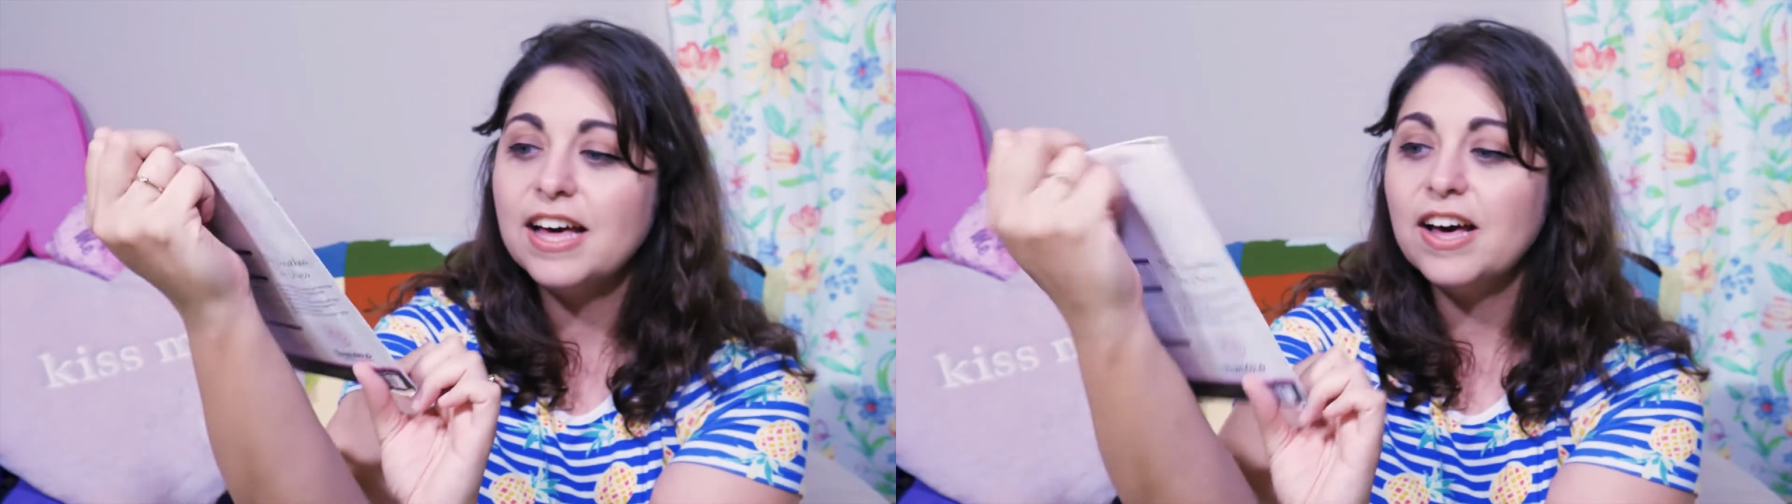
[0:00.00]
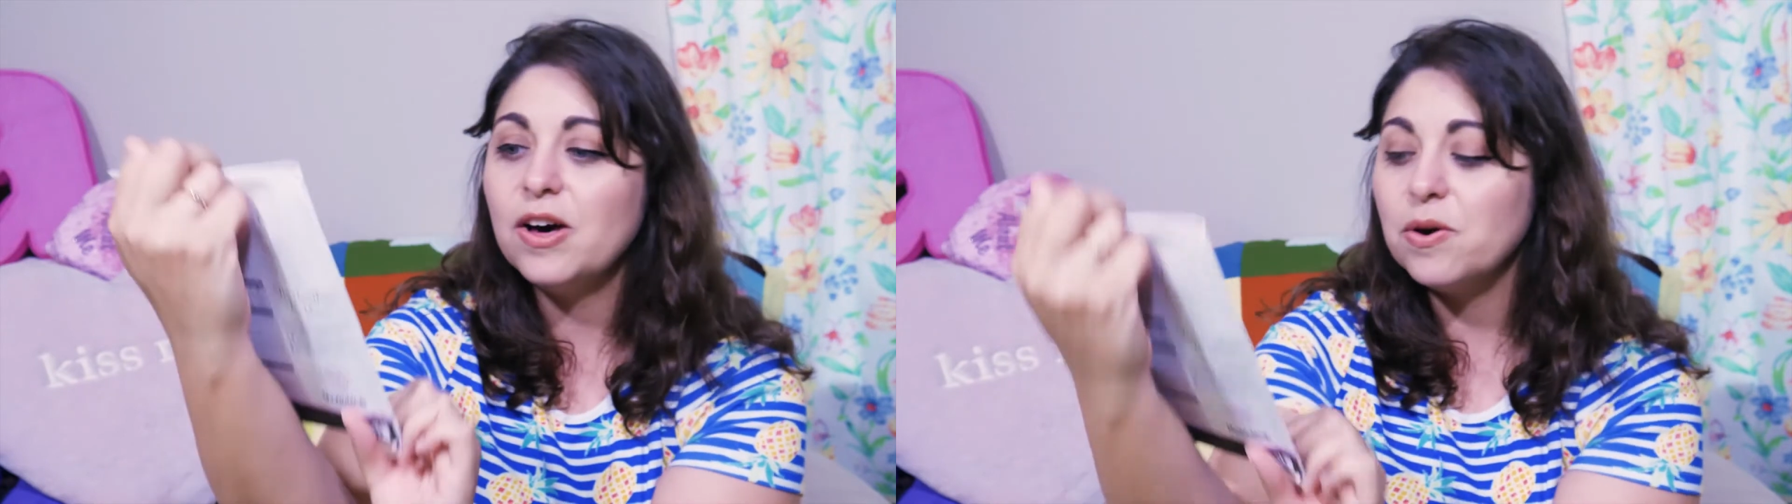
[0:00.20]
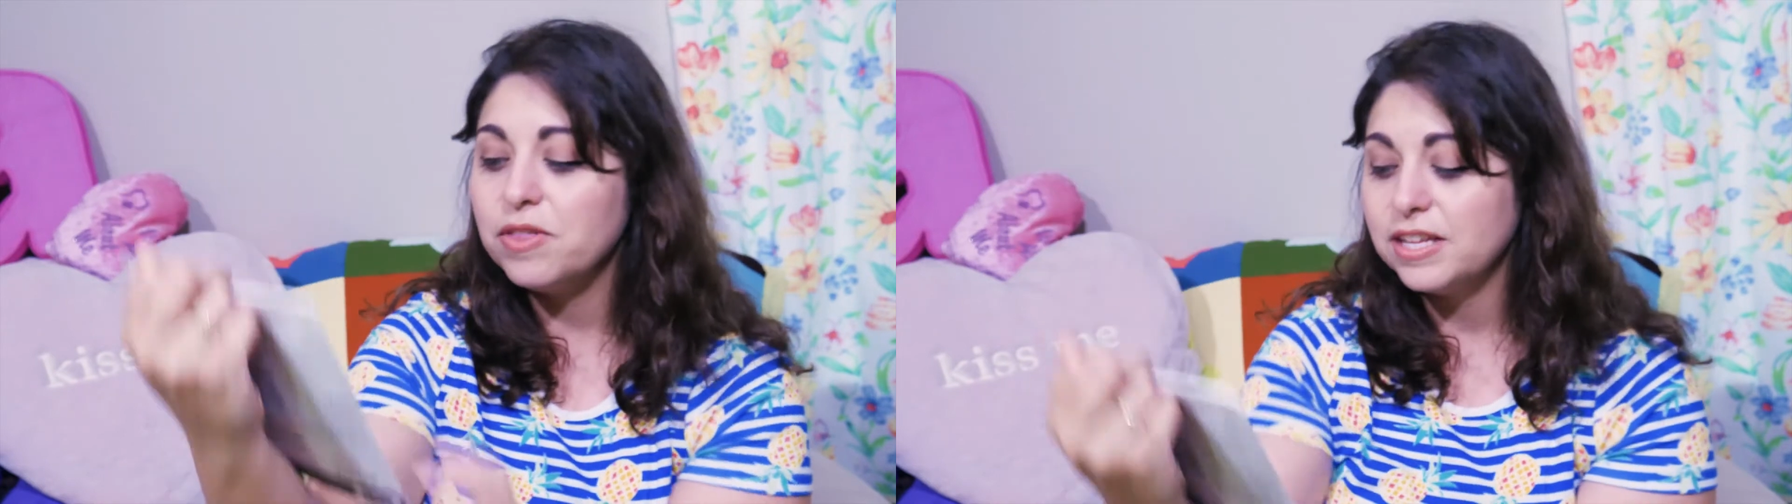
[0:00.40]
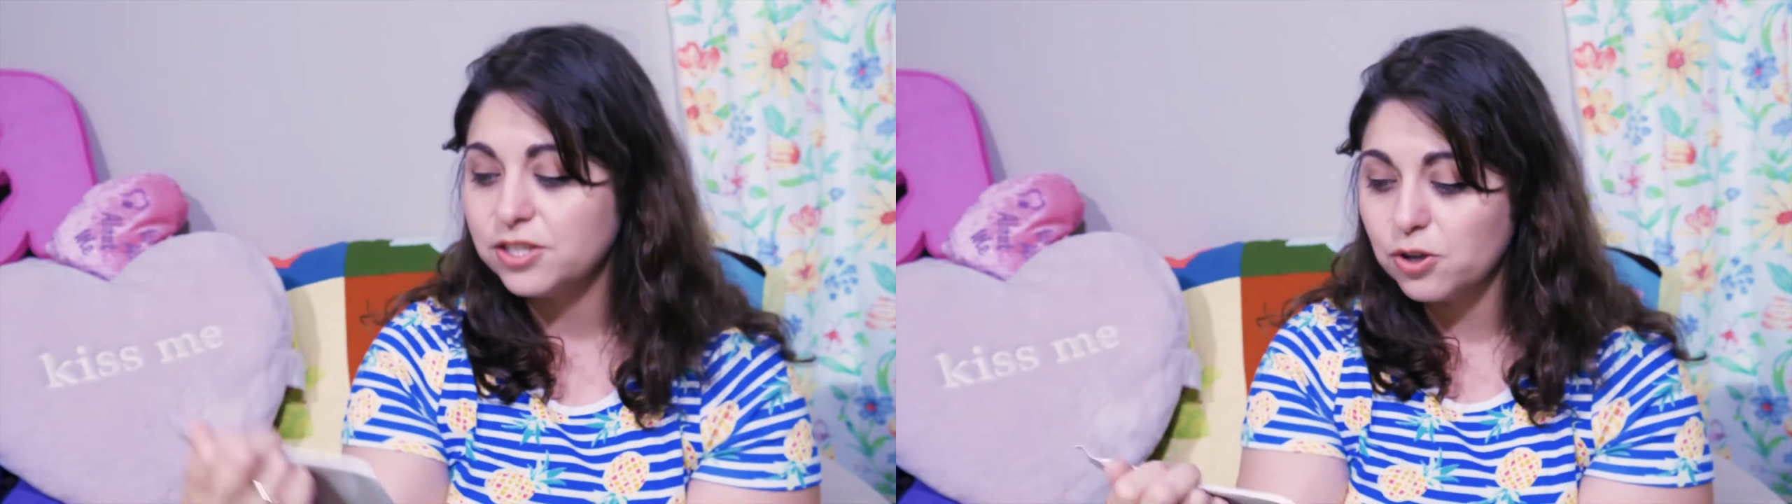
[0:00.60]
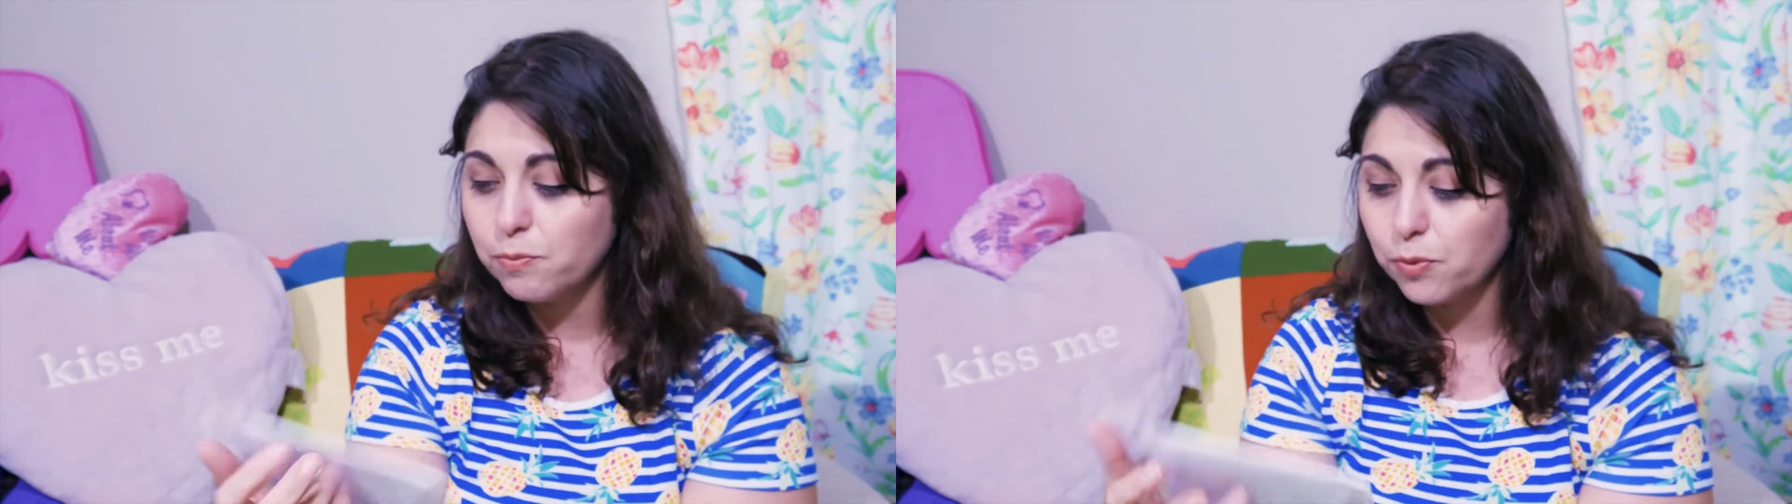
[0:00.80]
Oh, that's
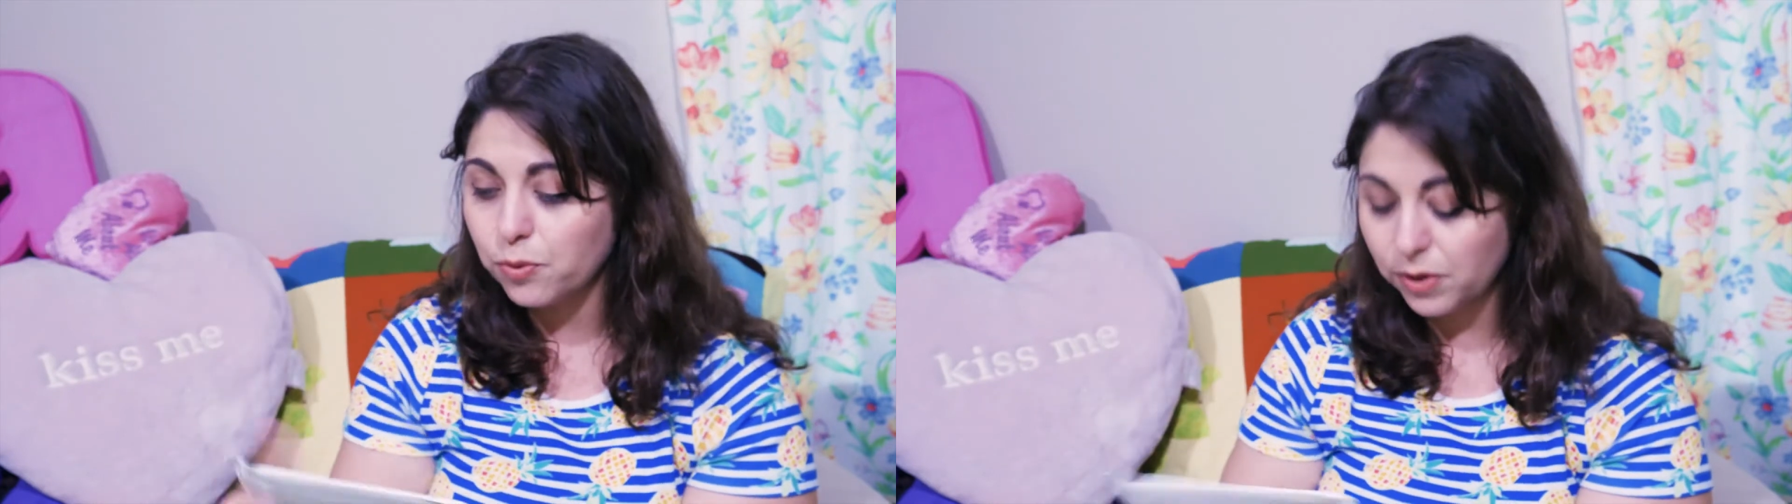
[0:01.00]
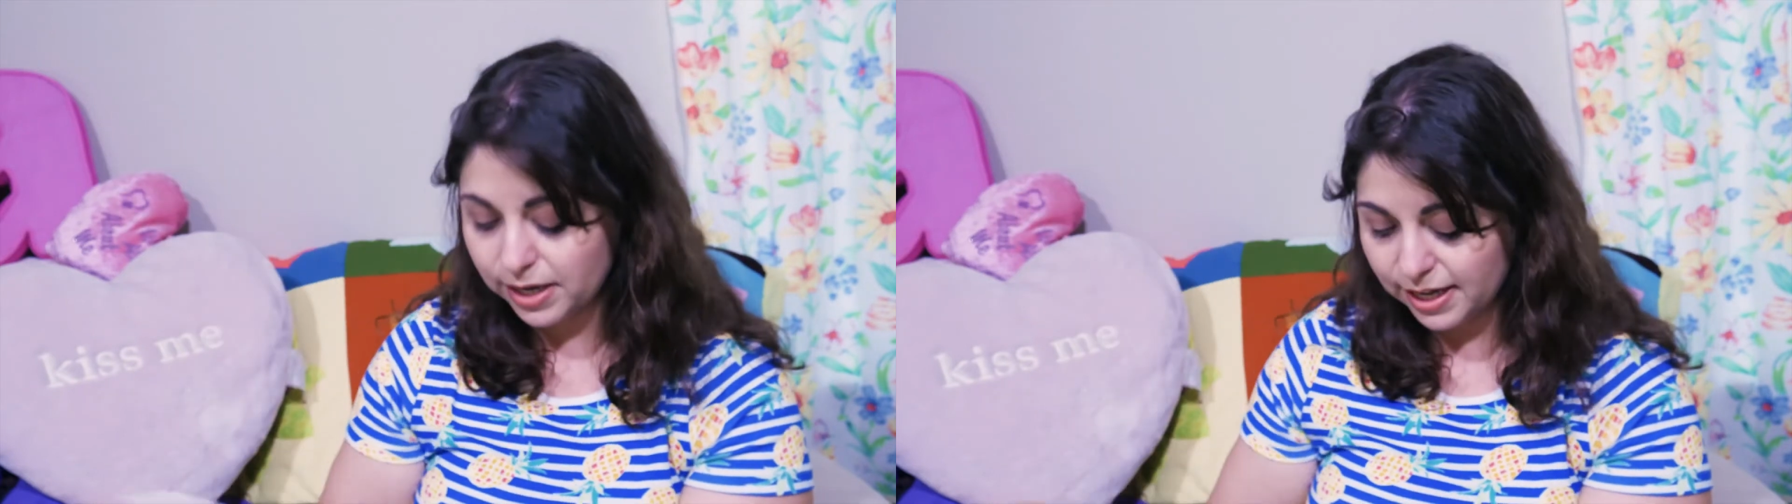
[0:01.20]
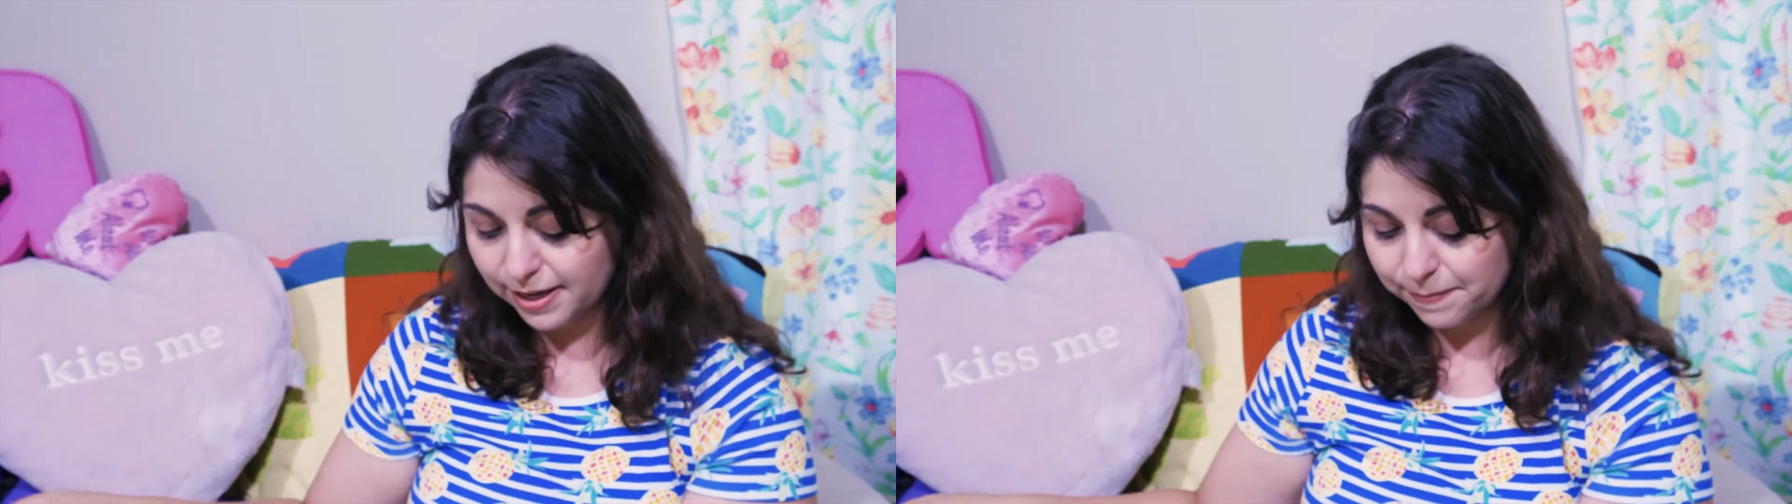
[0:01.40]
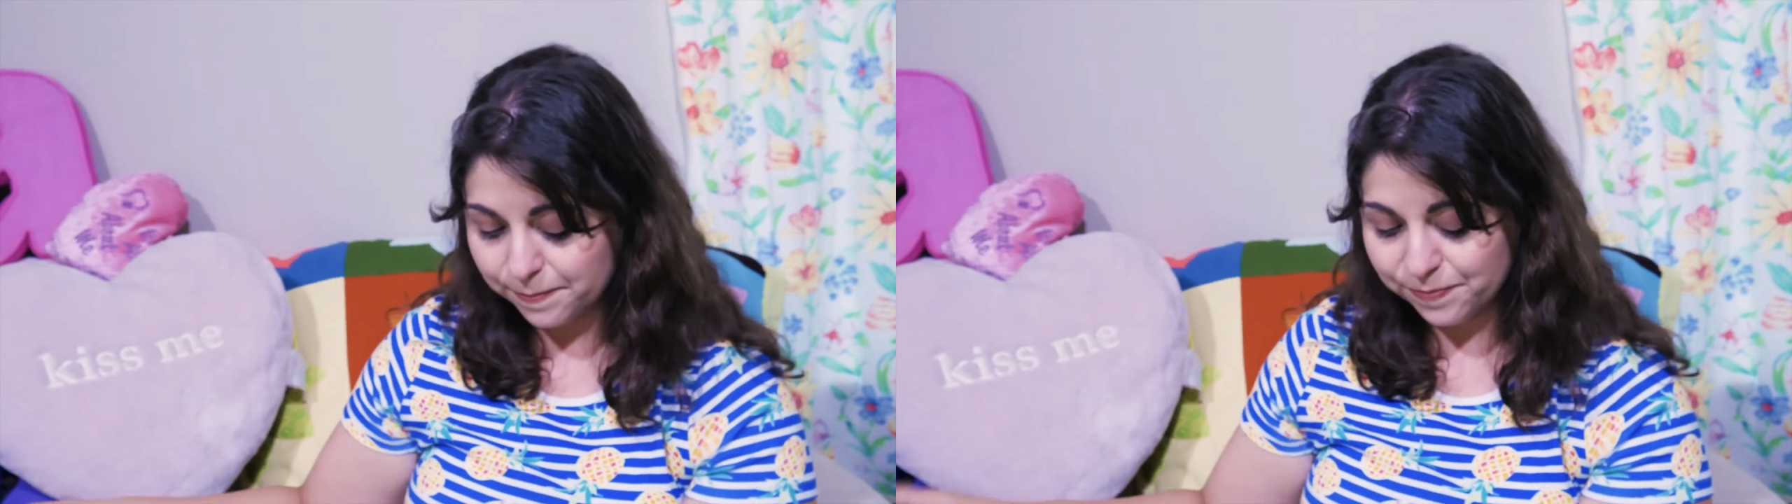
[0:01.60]
so pretty.